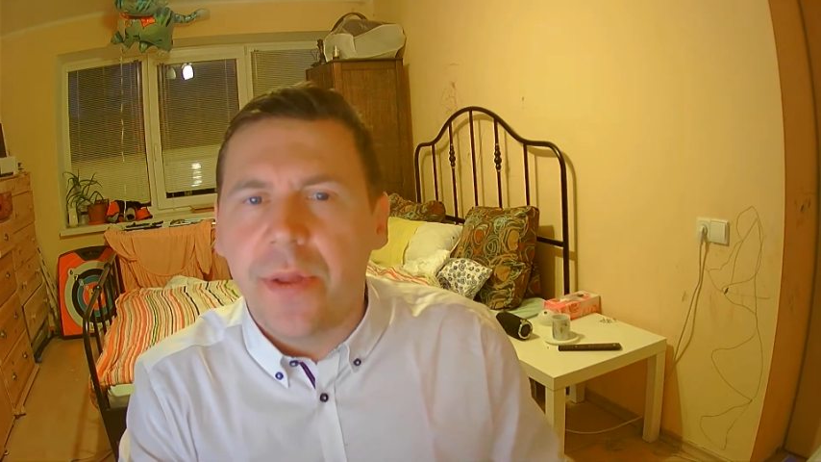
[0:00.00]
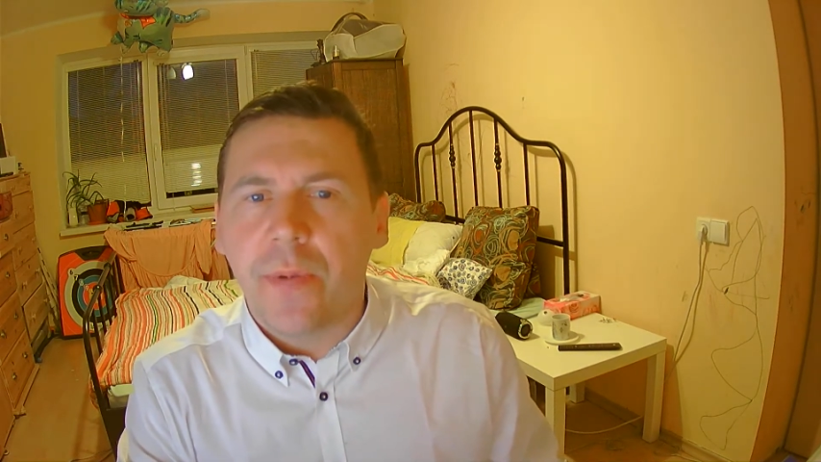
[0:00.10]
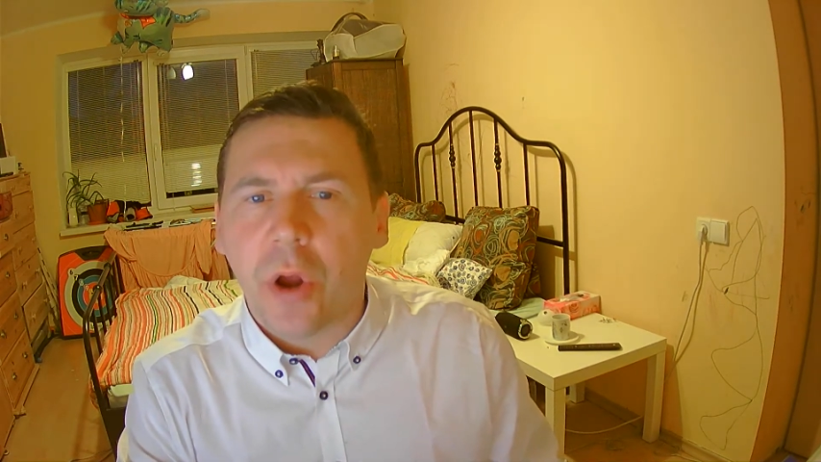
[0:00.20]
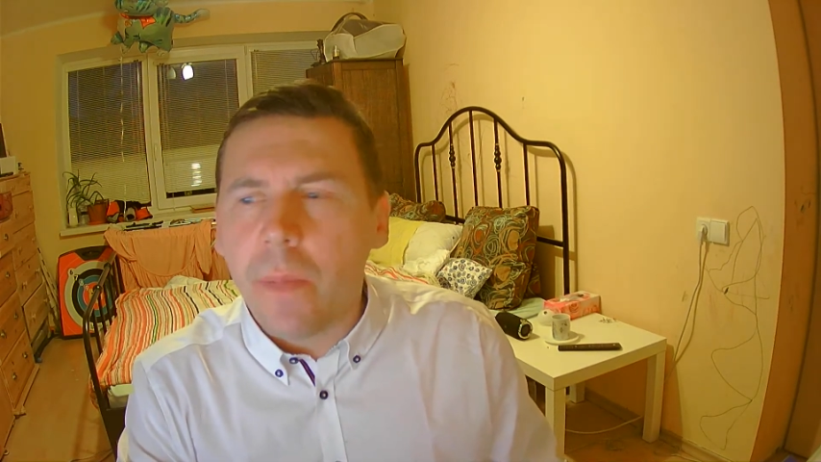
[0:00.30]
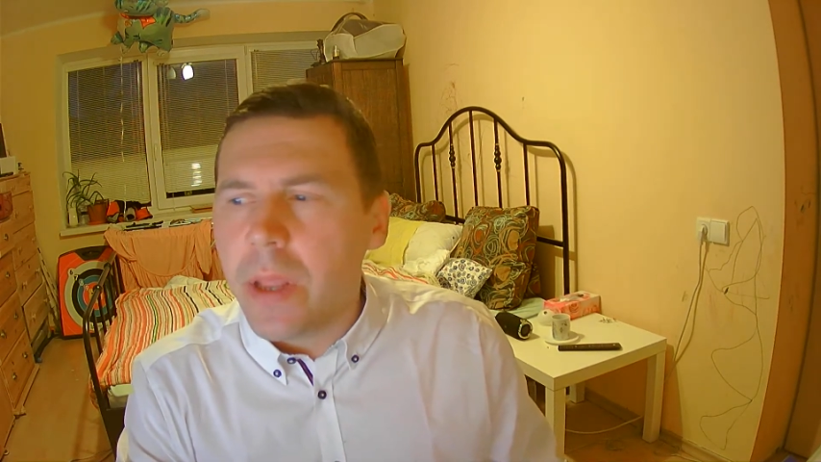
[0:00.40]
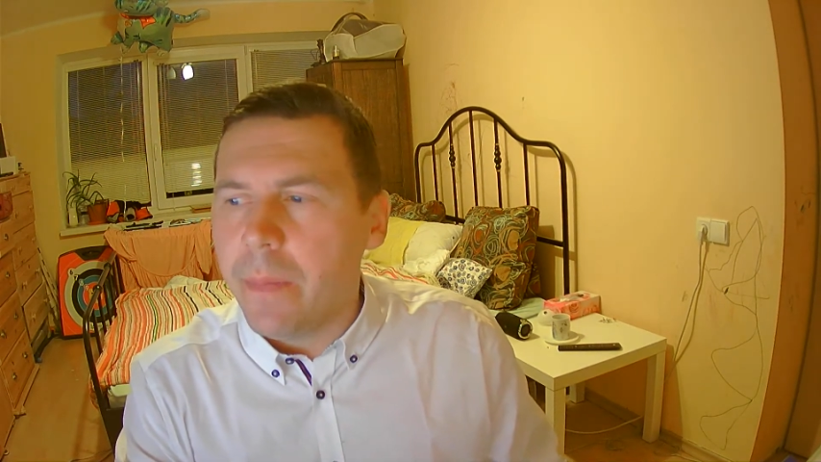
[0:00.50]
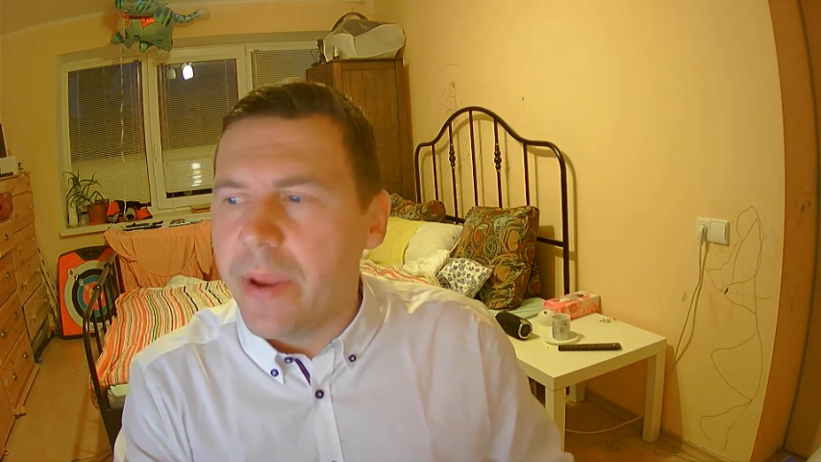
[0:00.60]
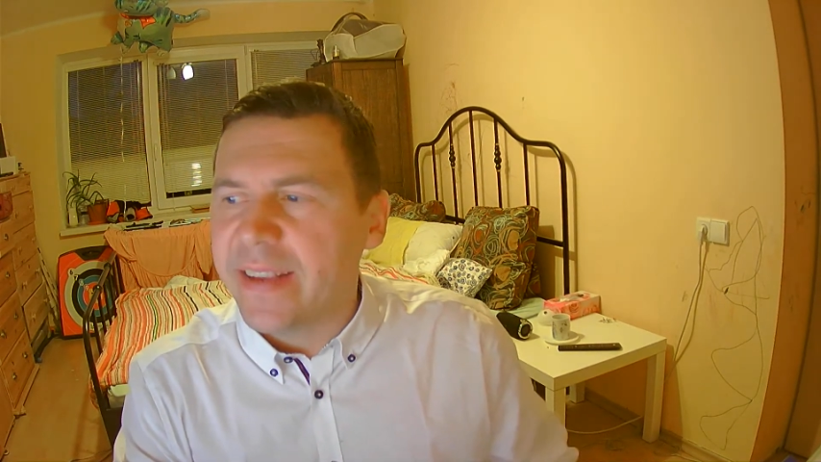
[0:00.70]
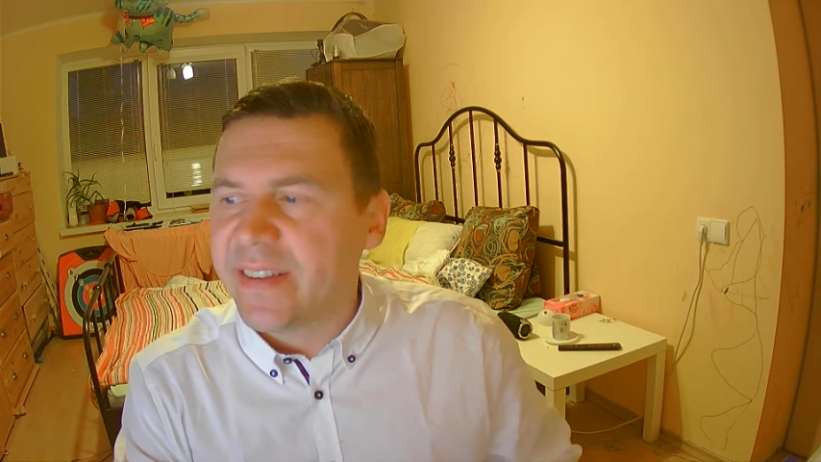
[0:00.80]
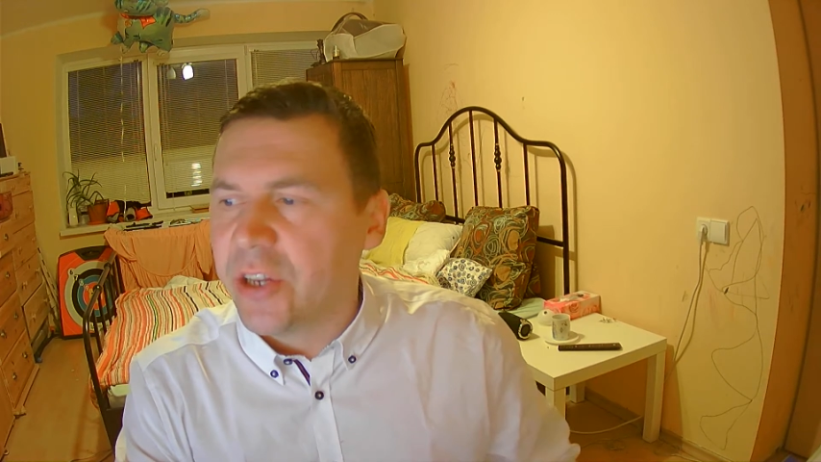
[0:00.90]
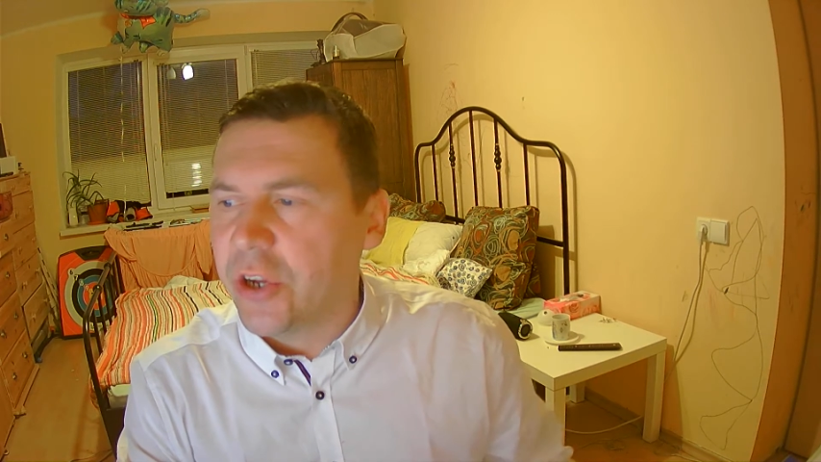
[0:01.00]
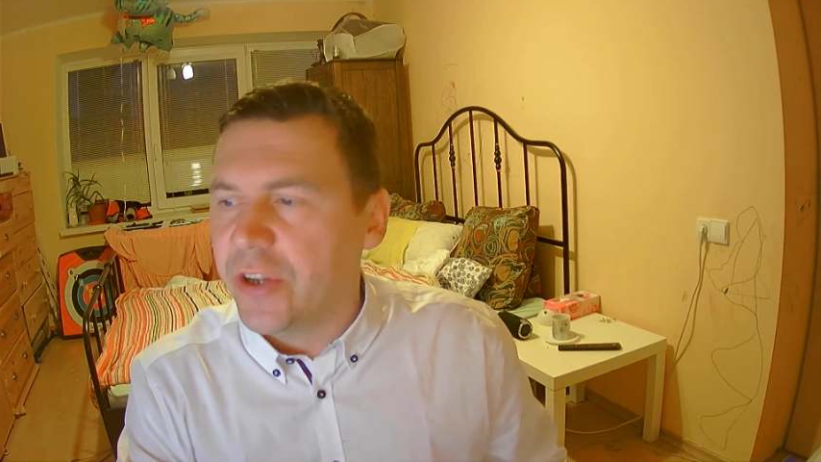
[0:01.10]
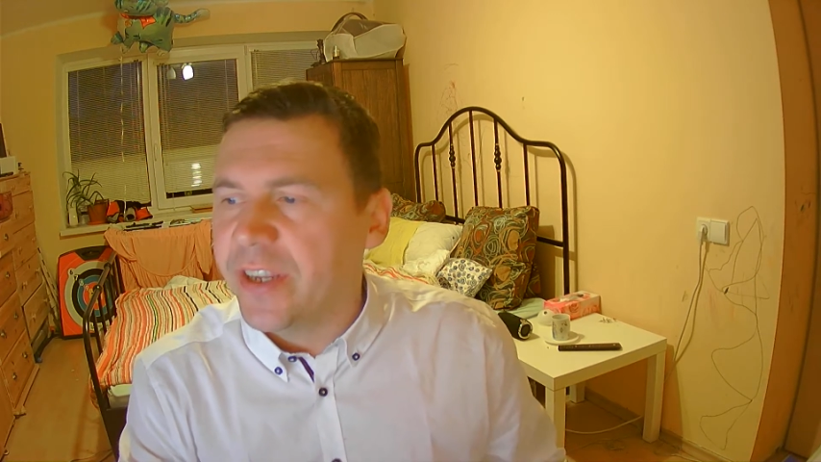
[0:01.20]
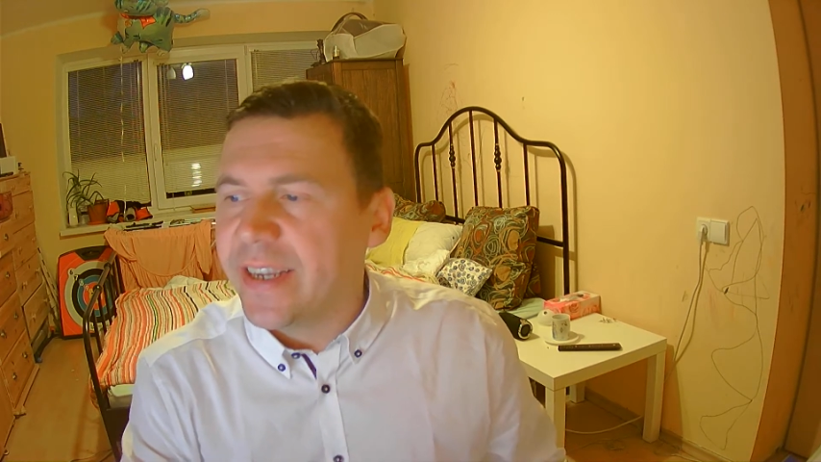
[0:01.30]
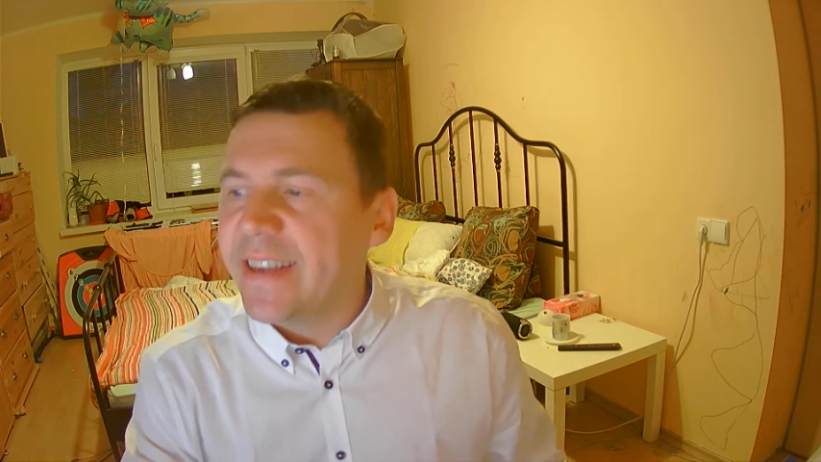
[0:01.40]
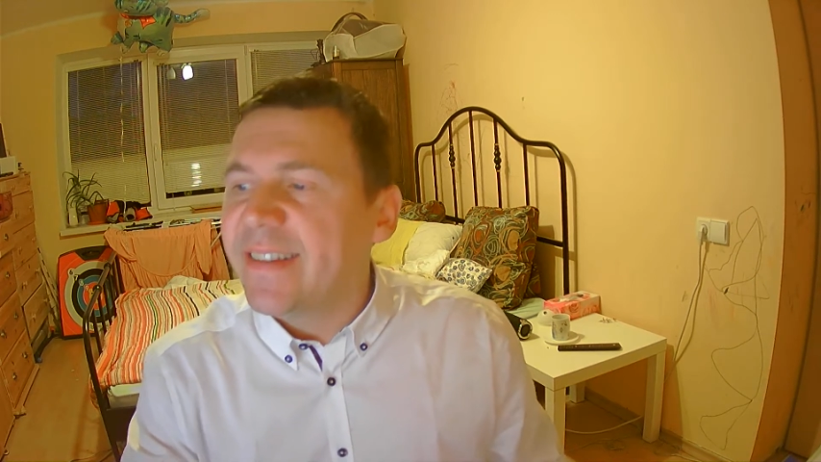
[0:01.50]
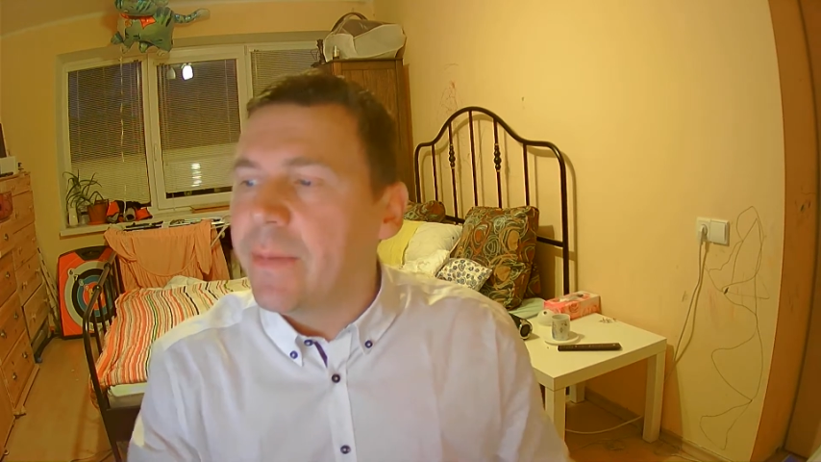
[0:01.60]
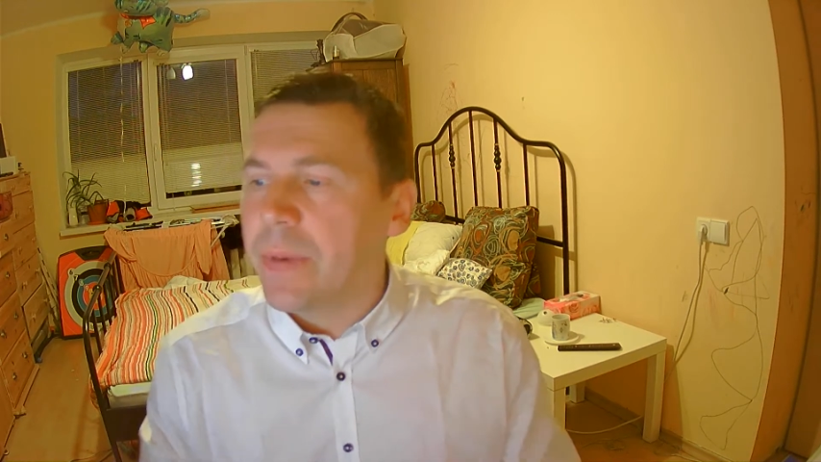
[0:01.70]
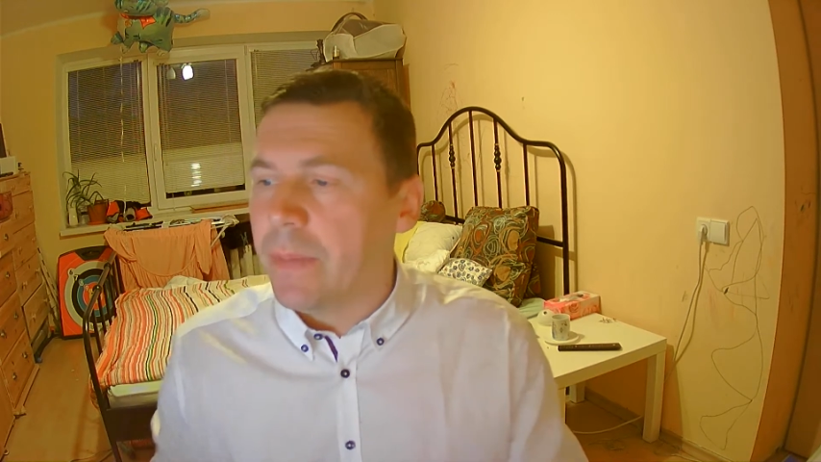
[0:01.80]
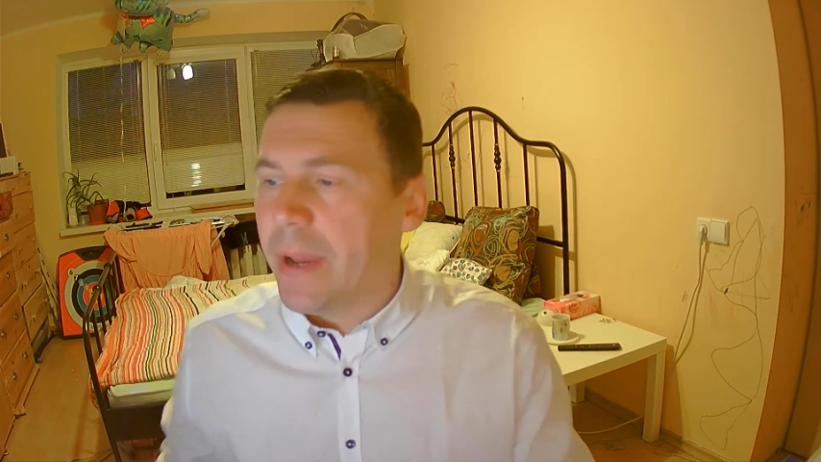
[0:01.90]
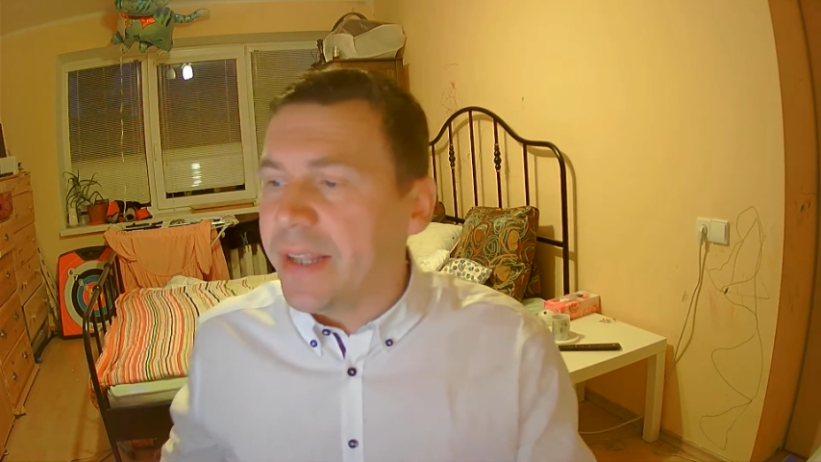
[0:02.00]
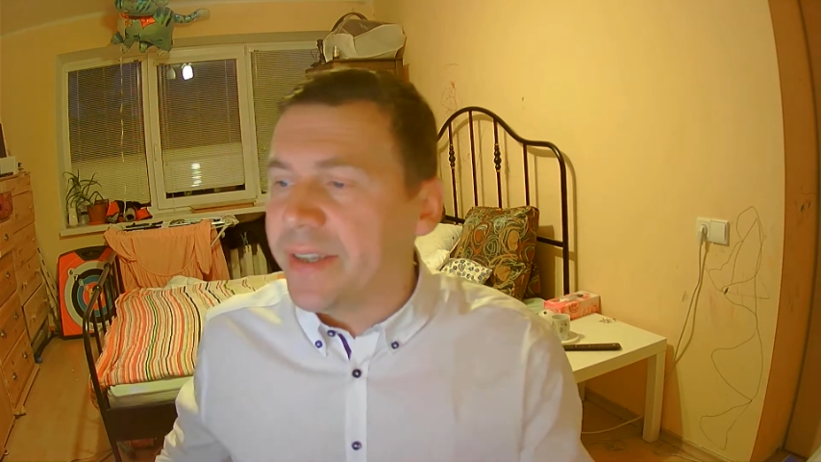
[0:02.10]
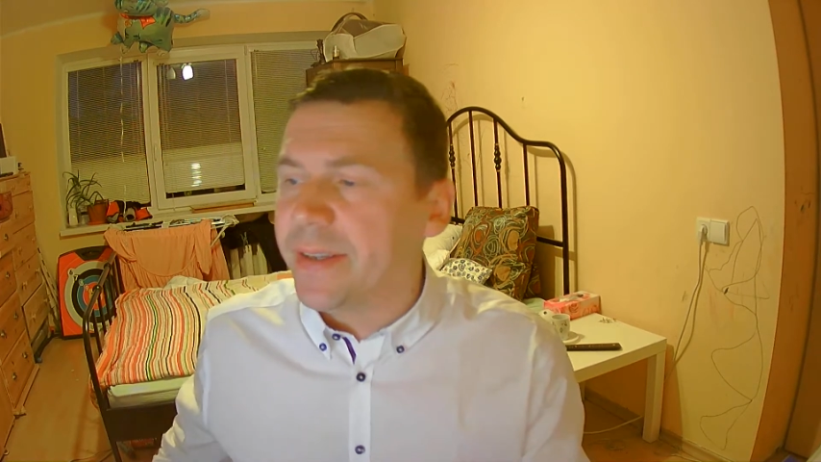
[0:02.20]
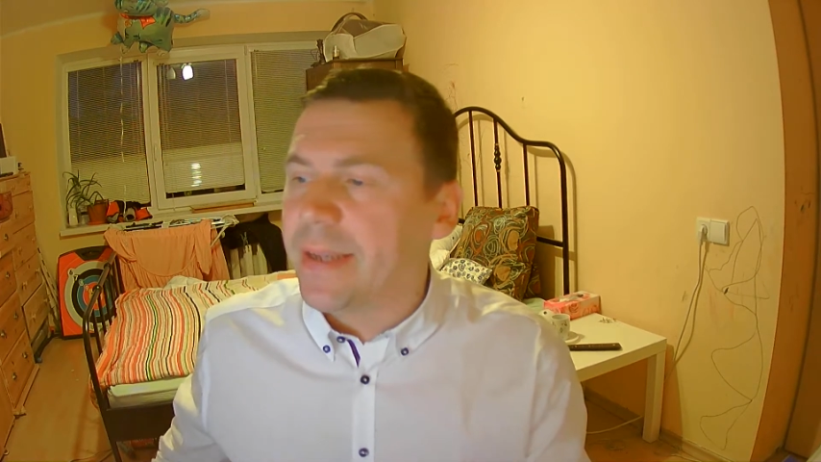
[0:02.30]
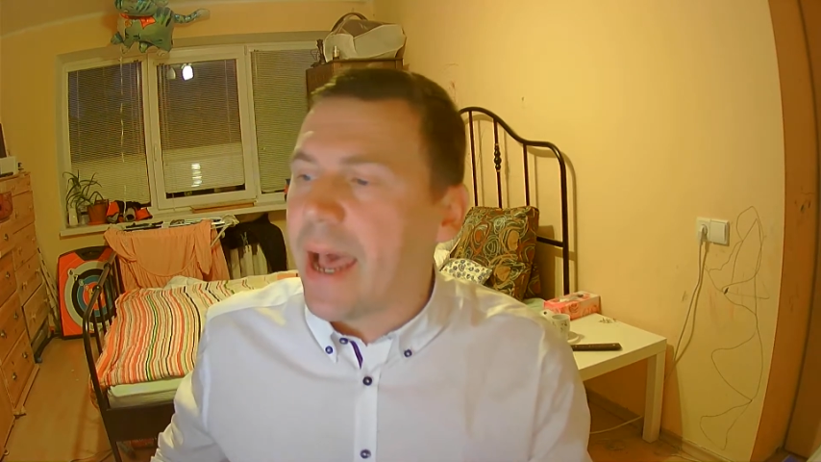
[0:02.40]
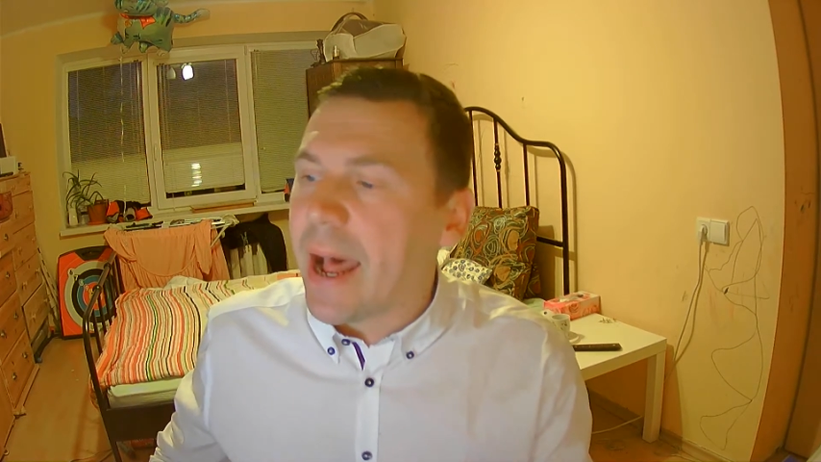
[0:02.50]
problem-based learning is implemented